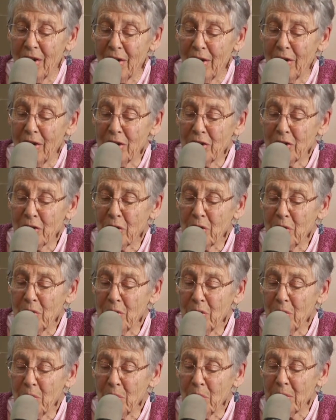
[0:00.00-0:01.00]
Our
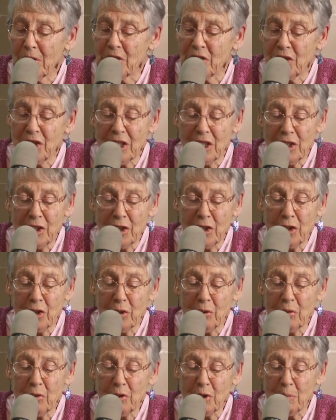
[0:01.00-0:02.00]
school was just
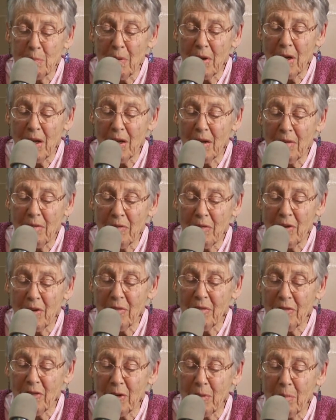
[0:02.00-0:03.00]
too small
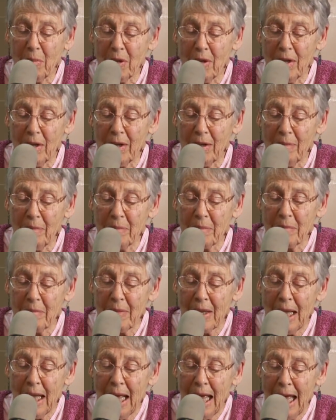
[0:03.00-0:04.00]
for football.
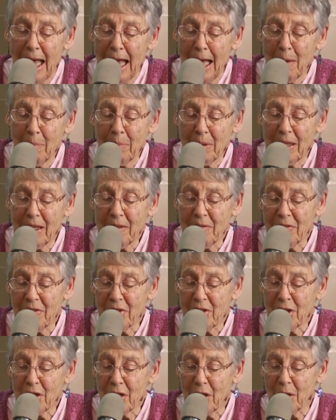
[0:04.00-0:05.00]
Happily
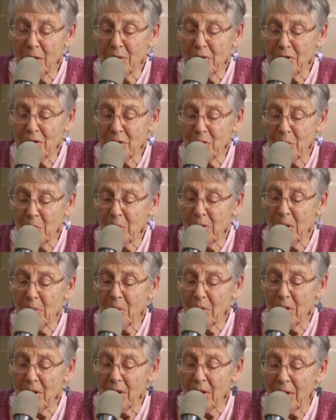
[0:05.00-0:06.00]
for the coach, we
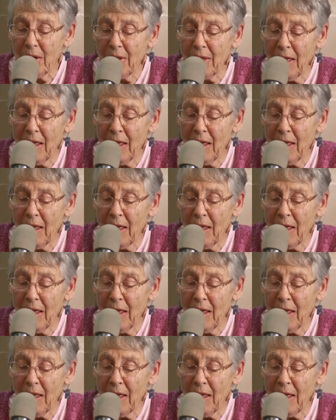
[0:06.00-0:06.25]
were,